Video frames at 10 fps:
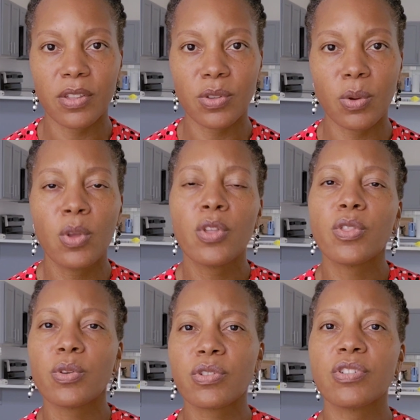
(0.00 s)
So
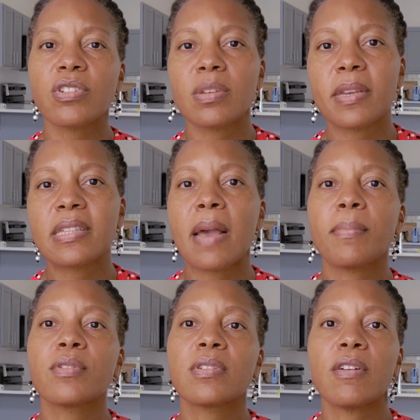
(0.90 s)
those are just some
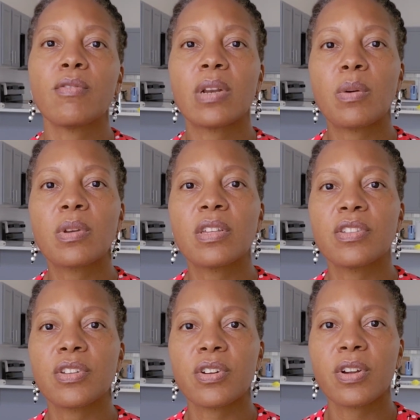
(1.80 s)
examples of what I would
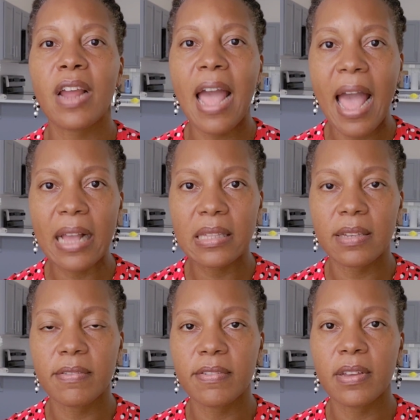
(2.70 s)
consider
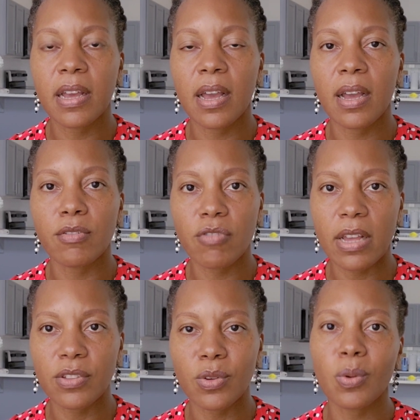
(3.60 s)
active
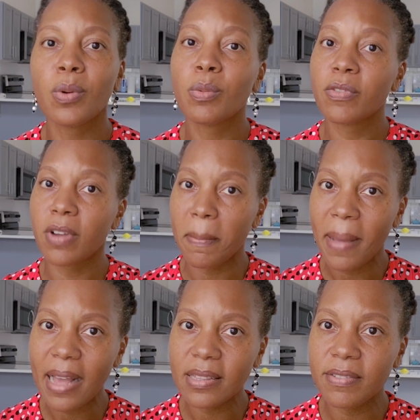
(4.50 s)
rest. So we've got
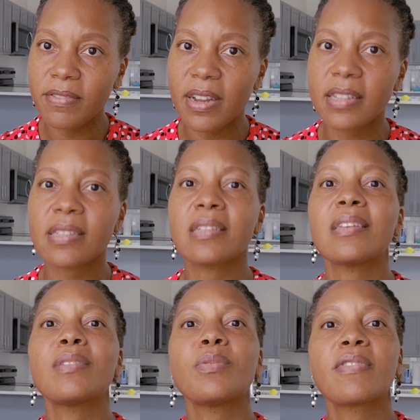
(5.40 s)
passive rest
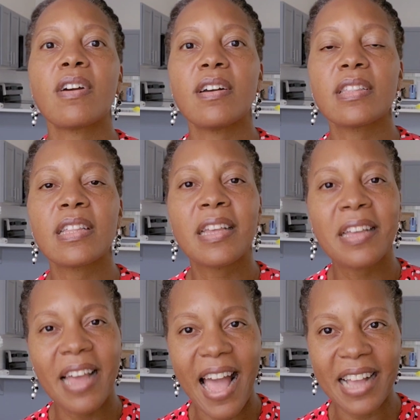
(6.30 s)
and we've got
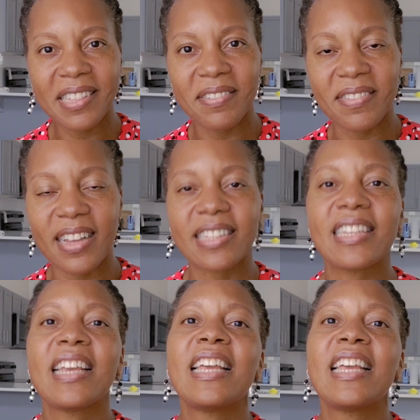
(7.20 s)
active rest.